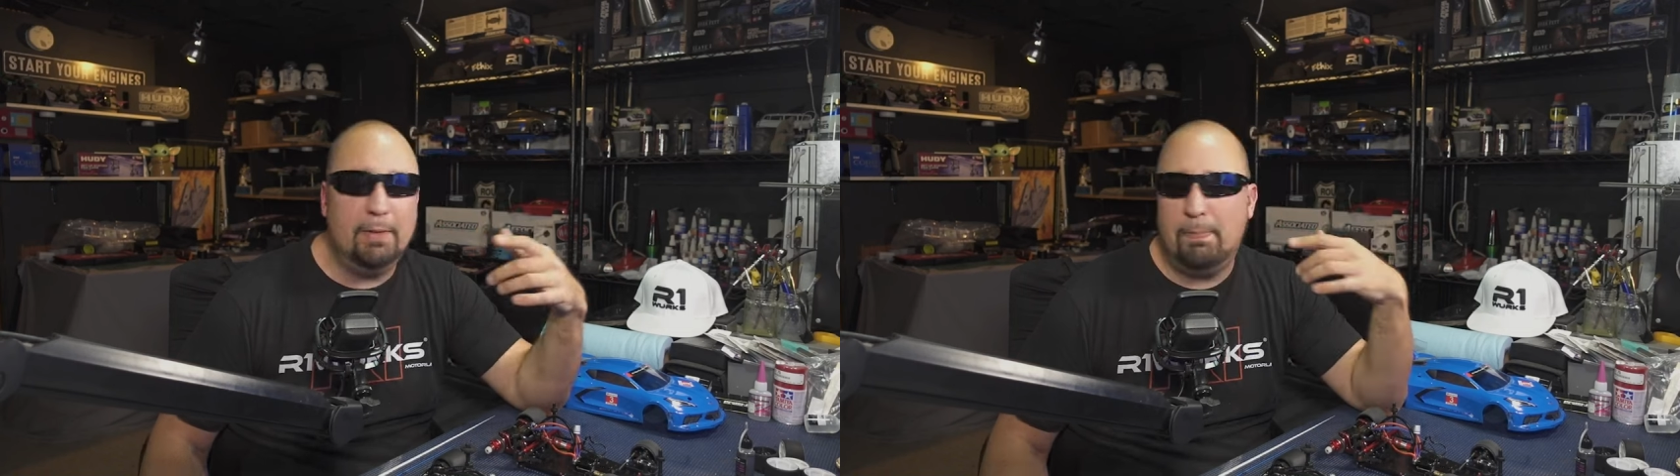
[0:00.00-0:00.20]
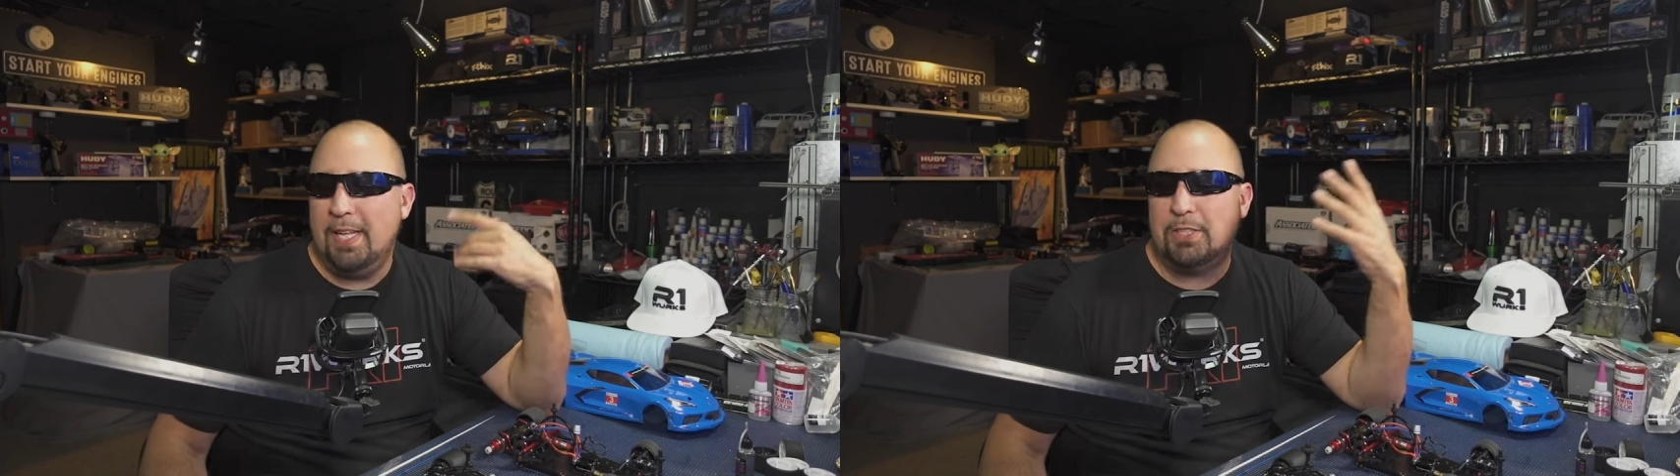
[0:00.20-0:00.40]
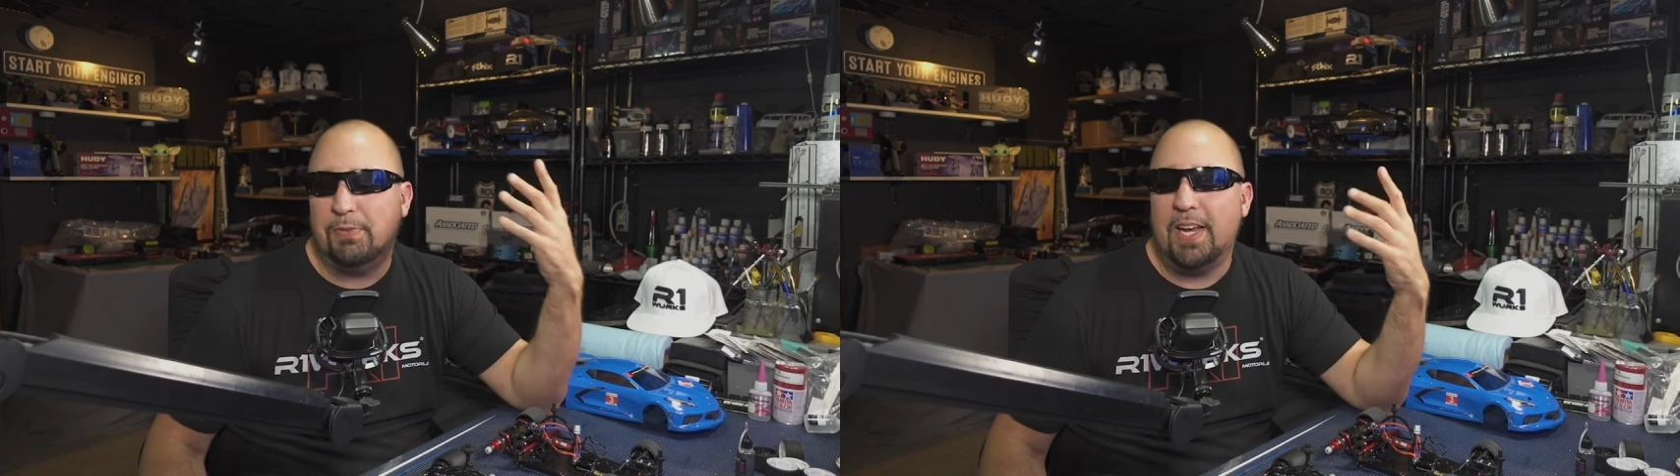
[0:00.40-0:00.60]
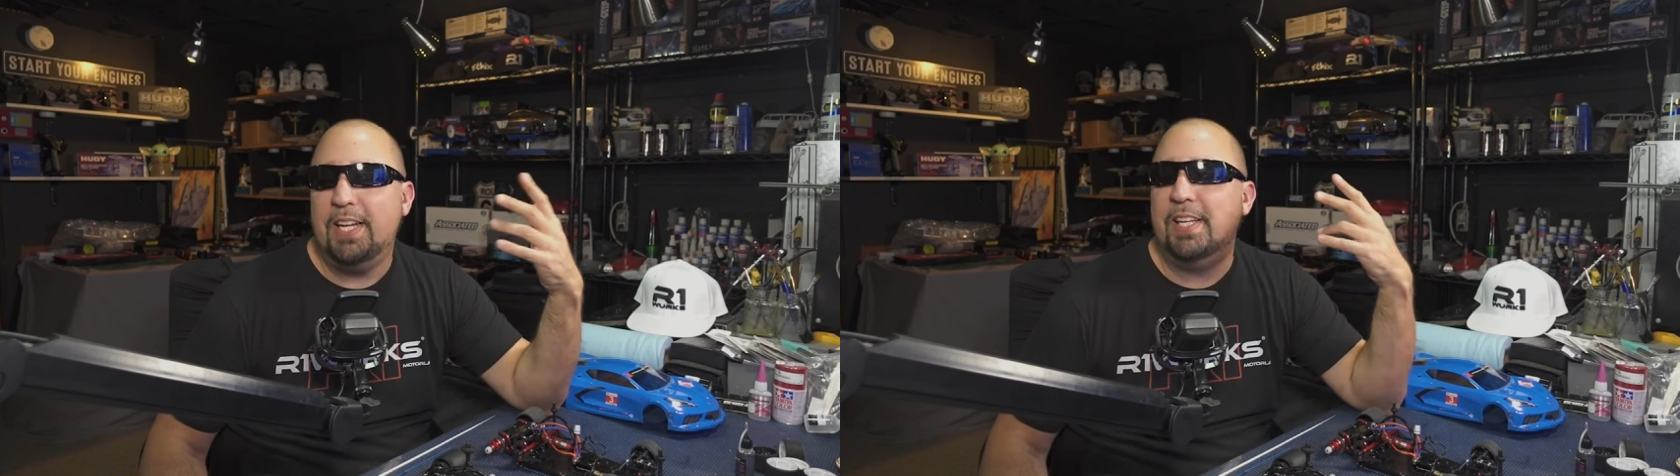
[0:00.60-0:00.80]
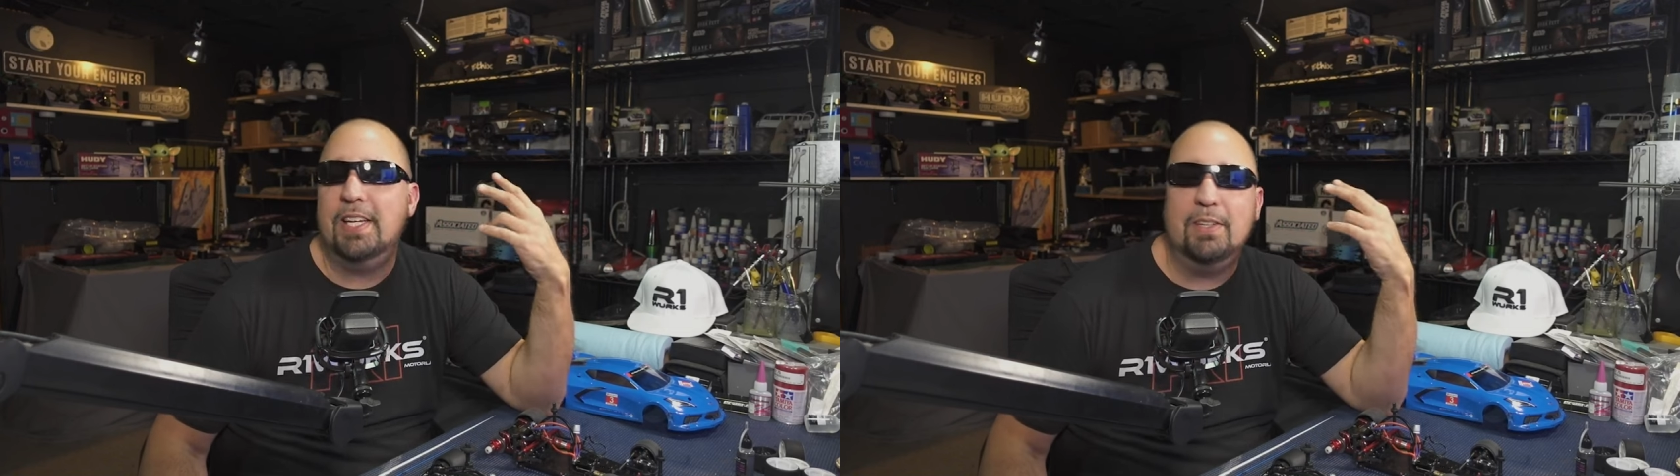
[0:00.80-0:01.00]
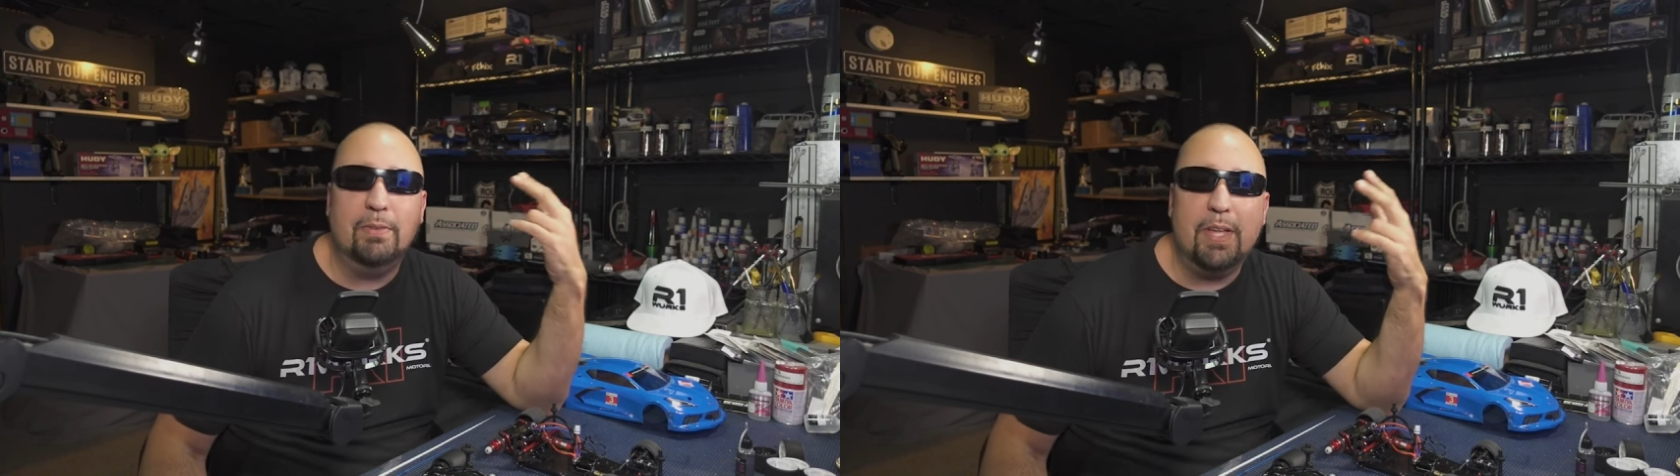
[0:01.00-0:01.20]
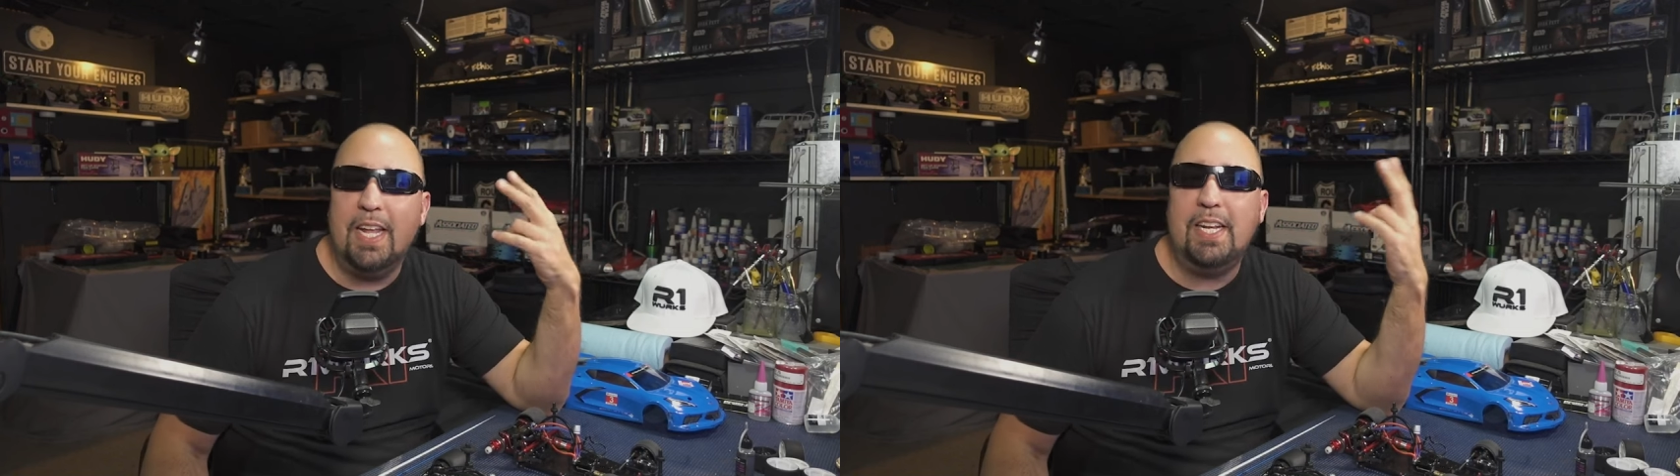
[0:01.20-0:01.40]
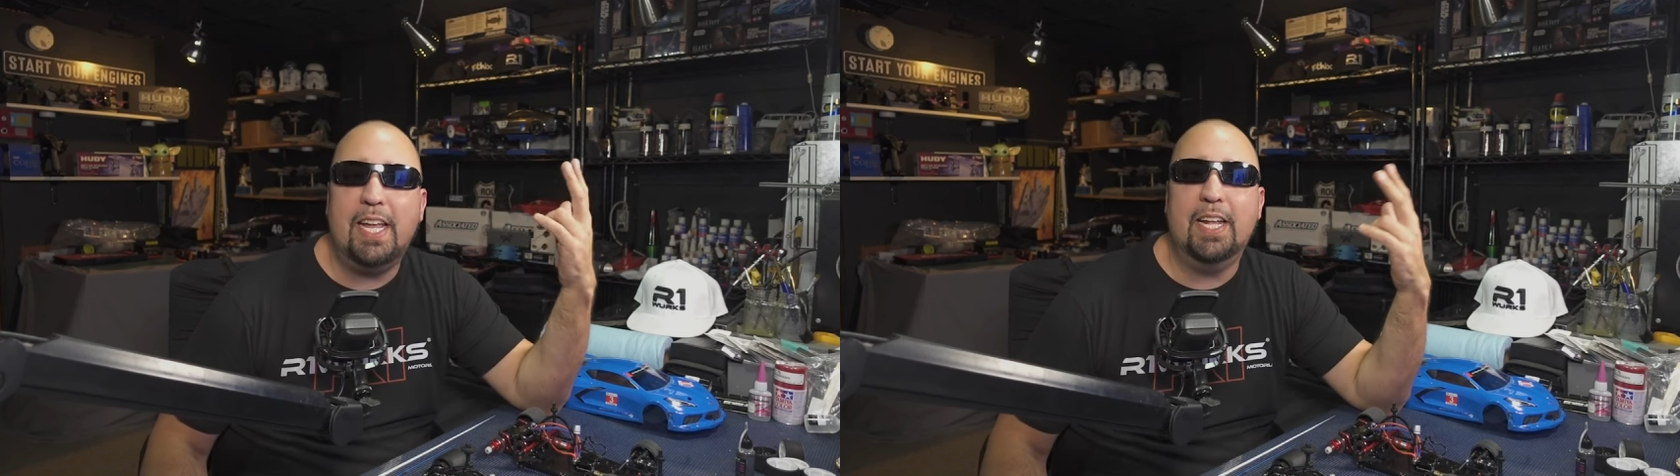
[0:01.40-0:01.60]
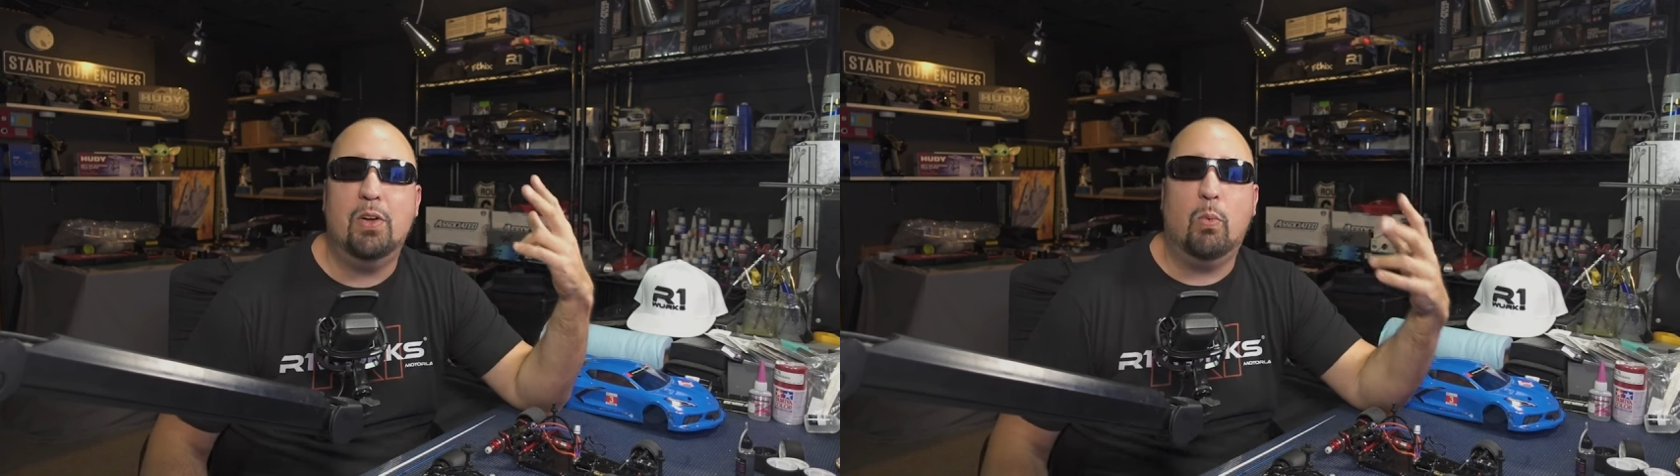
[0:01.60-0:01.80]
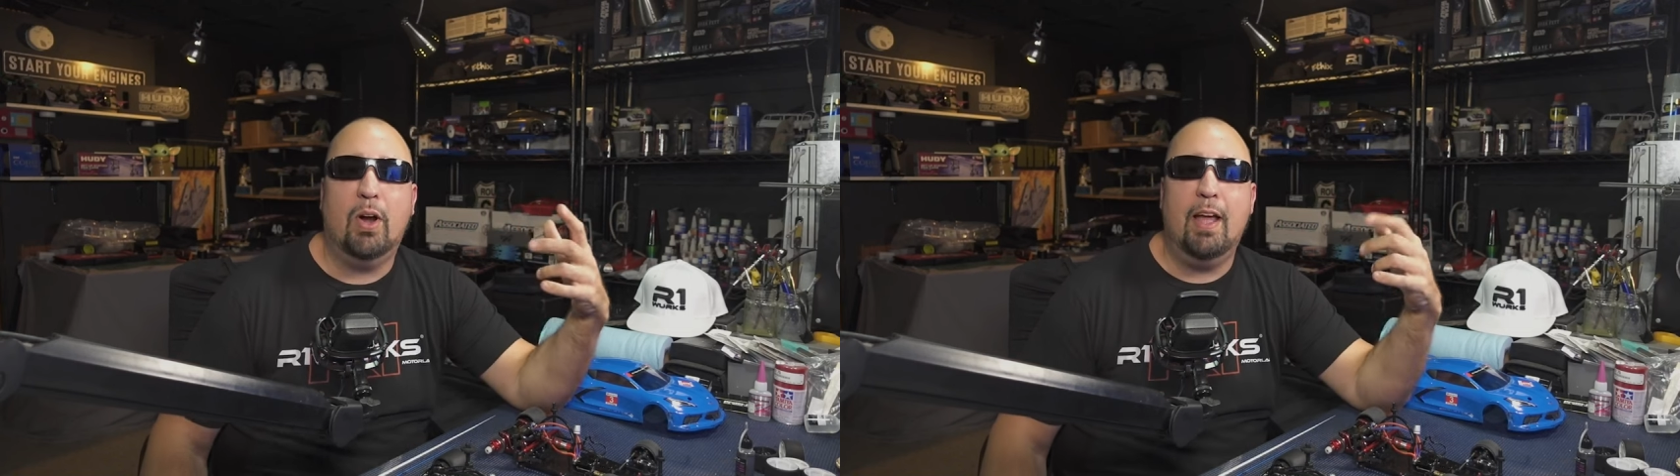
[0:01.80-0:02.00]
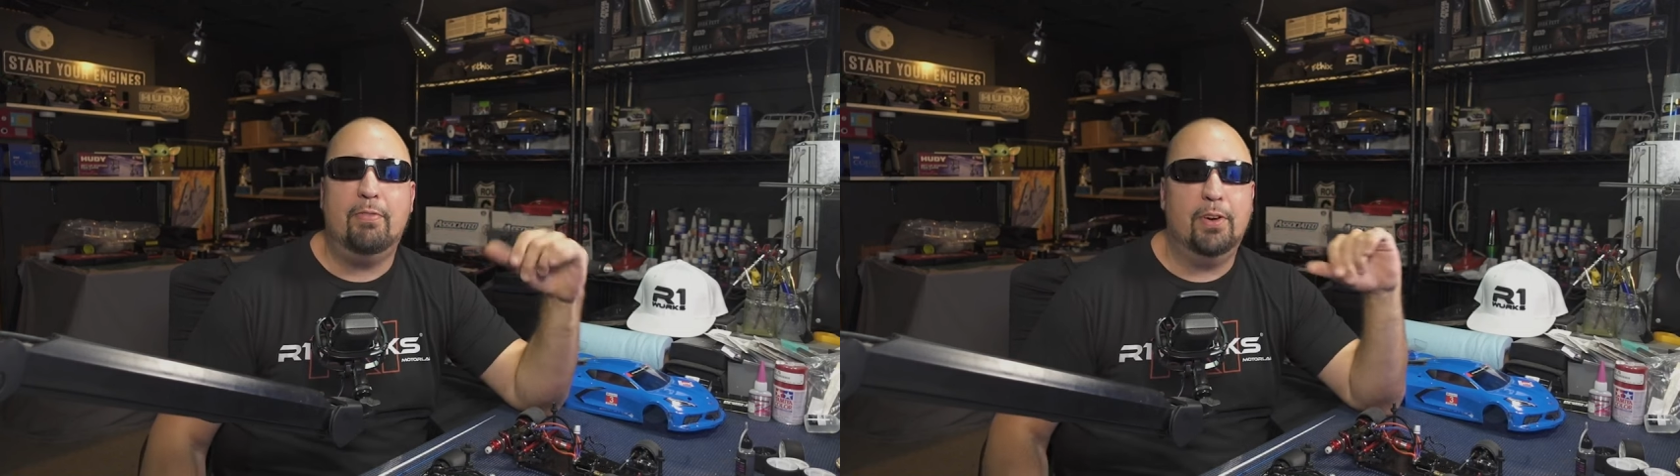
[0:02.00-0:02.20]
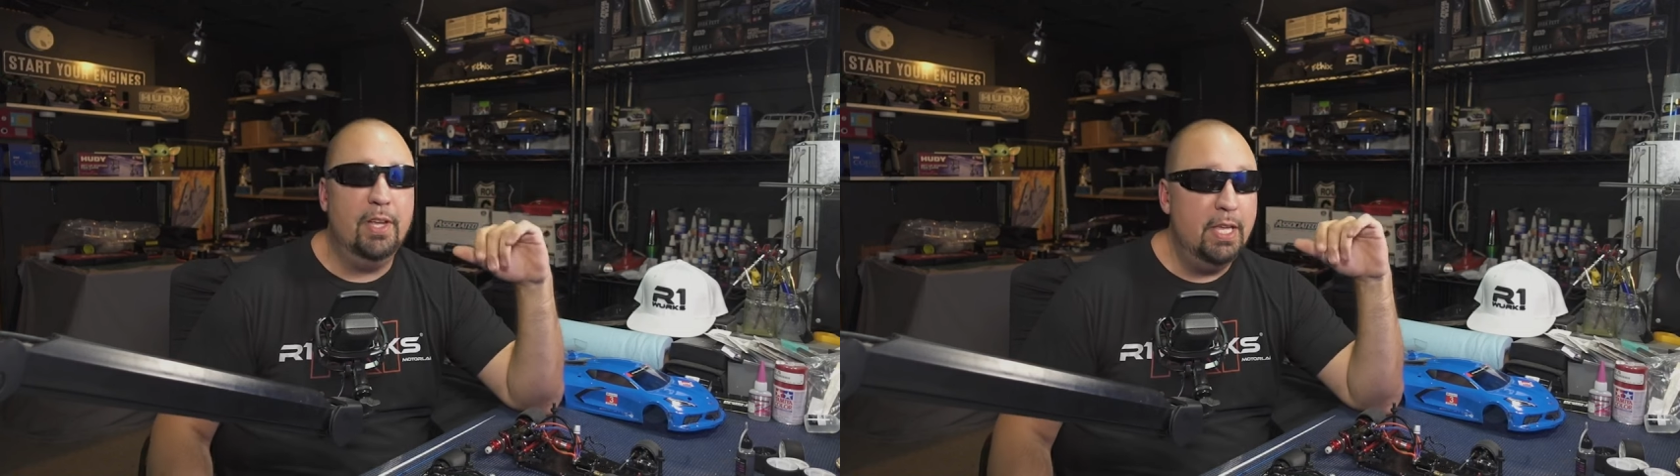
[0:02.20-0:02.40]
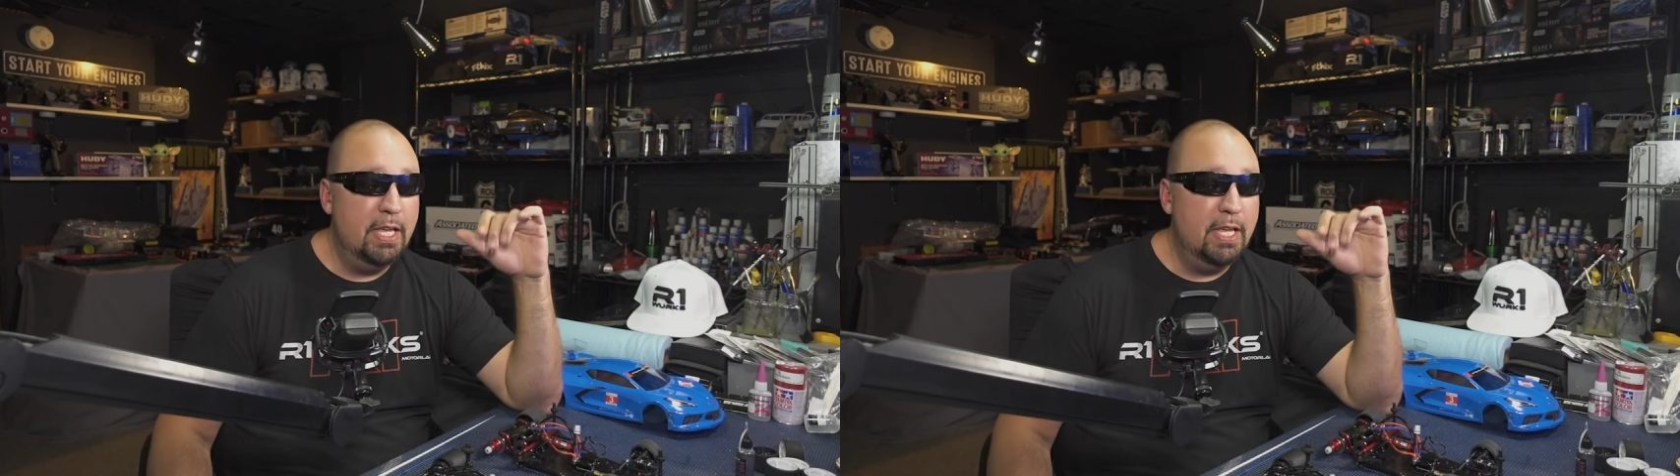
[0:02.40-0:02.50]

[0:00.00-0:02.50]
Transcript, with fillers: Pennsylvania, Indiana, wherever,